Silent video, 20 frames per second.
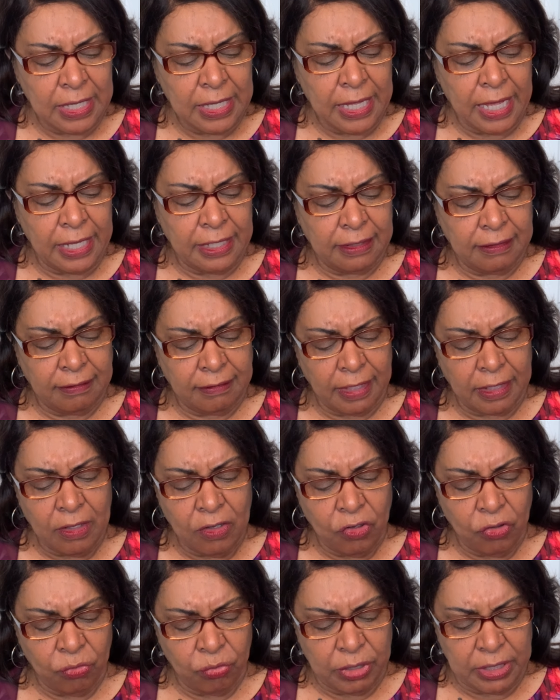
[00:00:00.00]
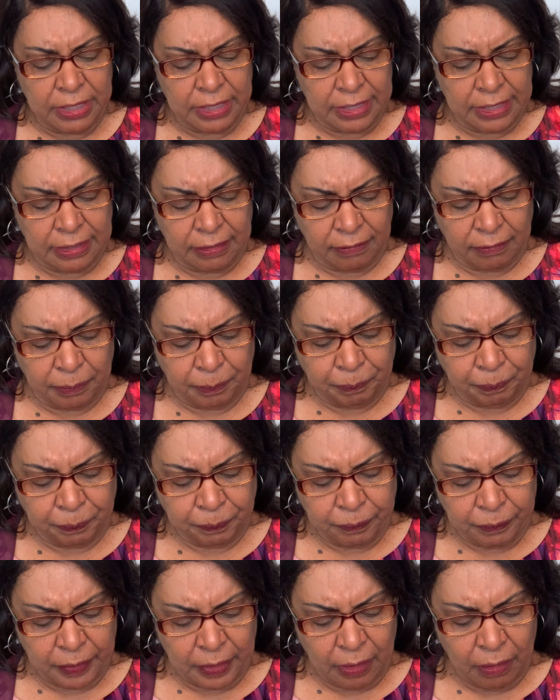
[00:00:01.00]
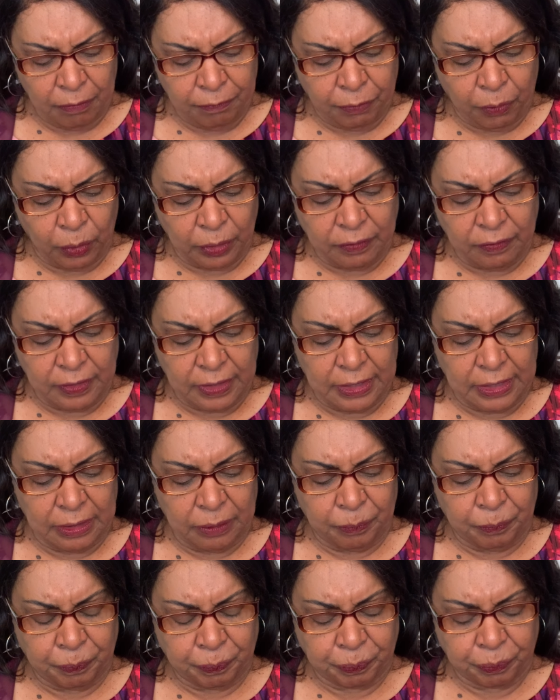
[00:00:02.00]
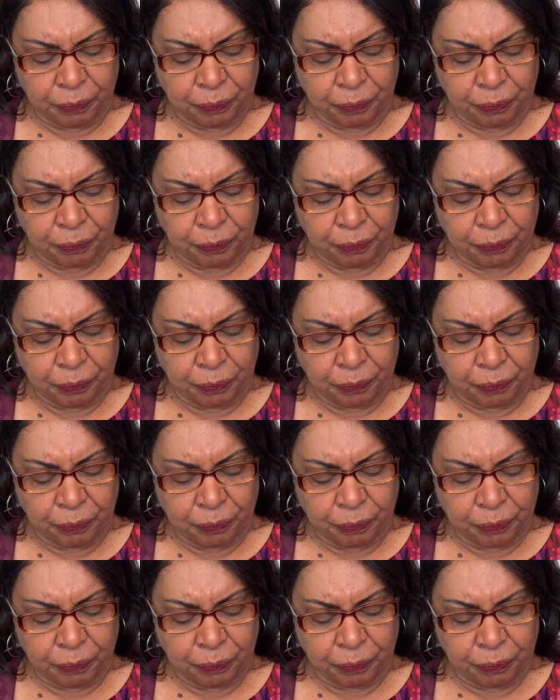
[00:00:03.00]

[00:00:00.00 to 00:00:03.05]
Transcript: And in Second Corinthians 14,